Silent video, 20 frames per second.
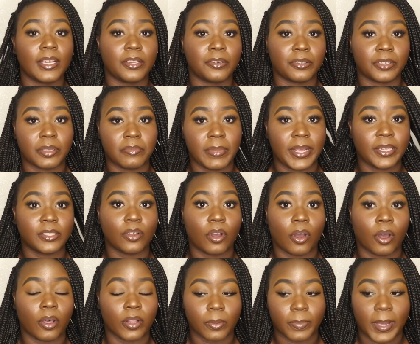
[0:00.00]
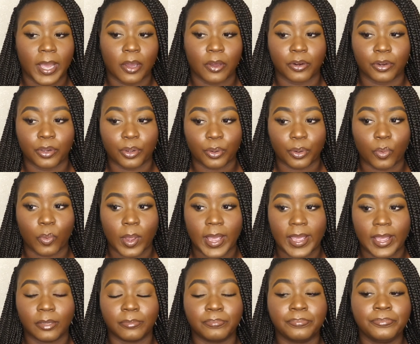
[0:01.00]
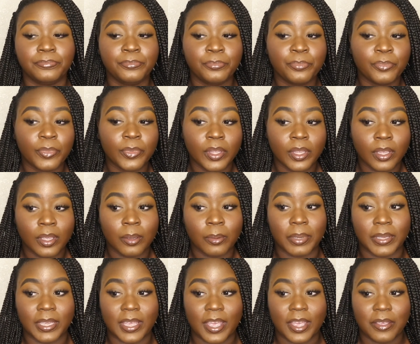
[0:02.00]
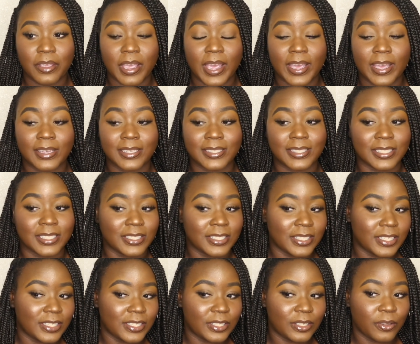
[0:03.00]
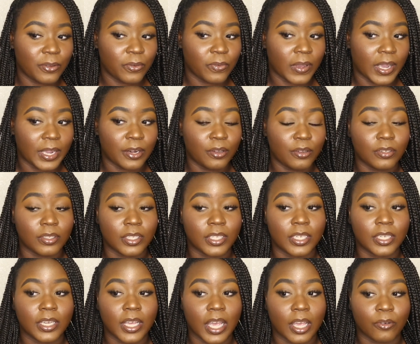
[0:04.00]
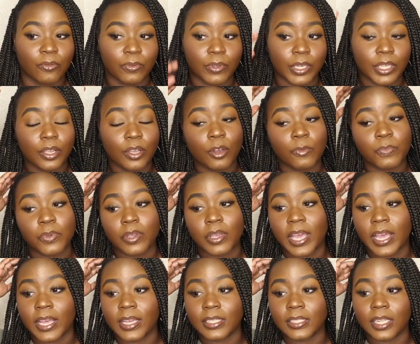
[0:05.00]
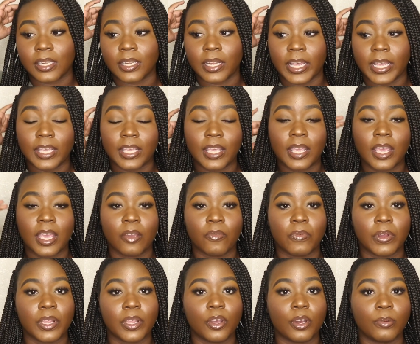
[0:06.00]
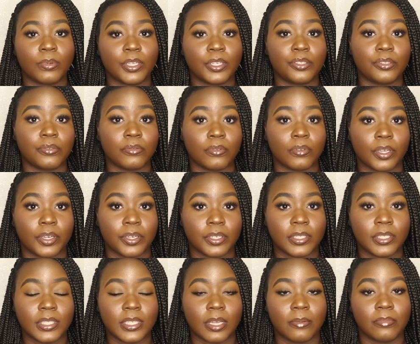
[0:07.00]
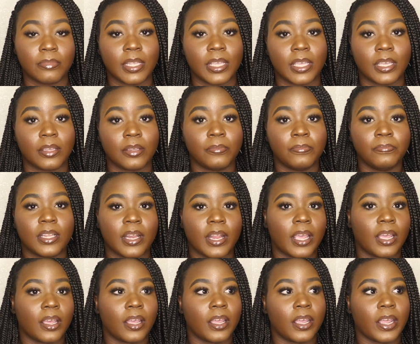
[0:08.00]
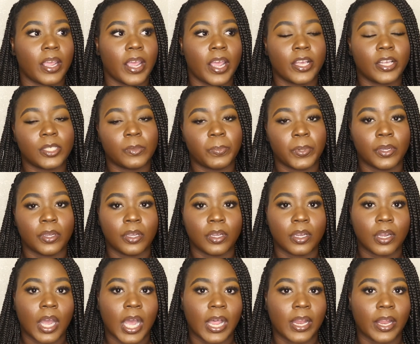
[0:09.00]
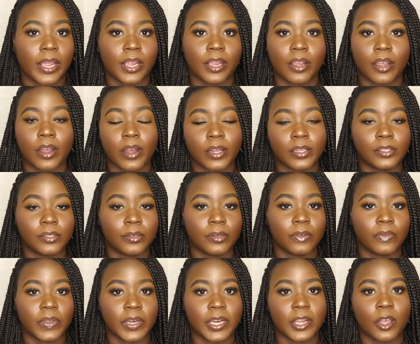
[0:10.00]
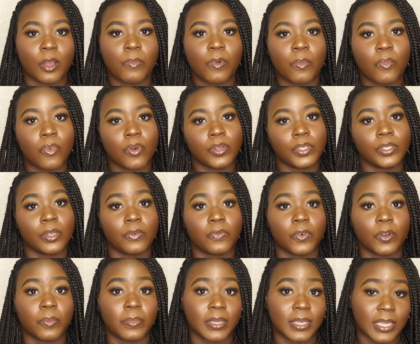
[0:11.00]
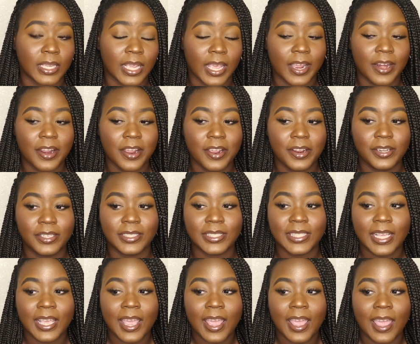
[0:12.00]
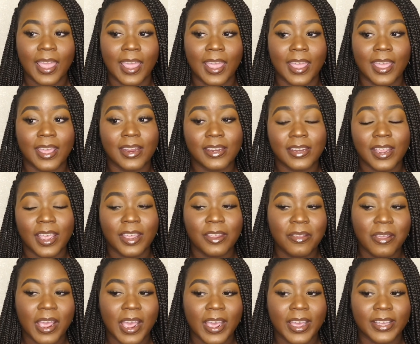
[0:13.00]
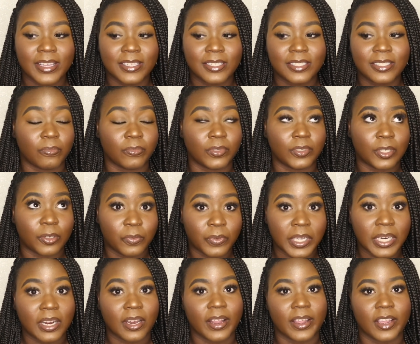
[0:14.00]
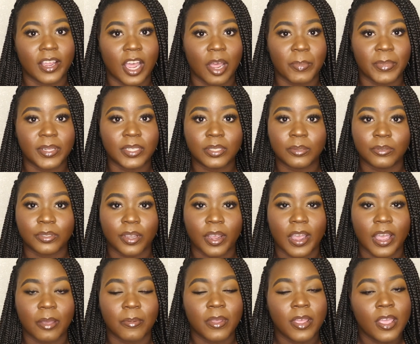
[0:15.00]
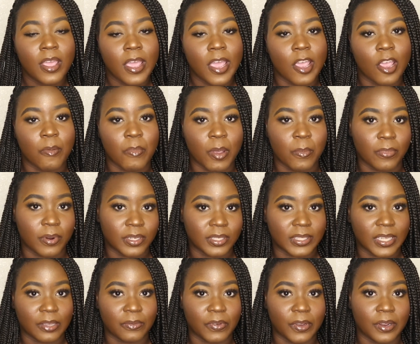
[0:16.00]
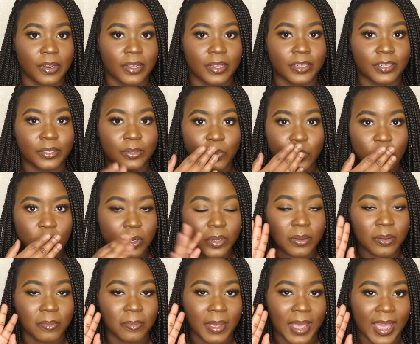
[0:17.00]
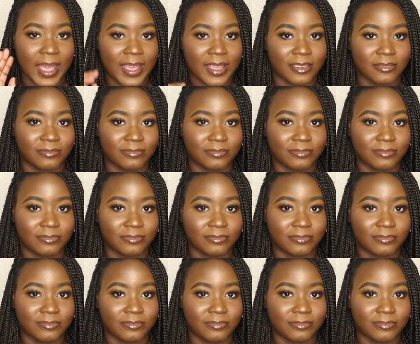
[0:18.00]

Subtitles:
literally makes all the powder go away. But yeah, you guys, this is the final look. I really hope you guys like it. I really hope that you learned something, like a expert highlight and contour video, but more so for beginners. And yeah, you guys, don't forget to like, comment, subscribe, and remember, stay furious. Bye.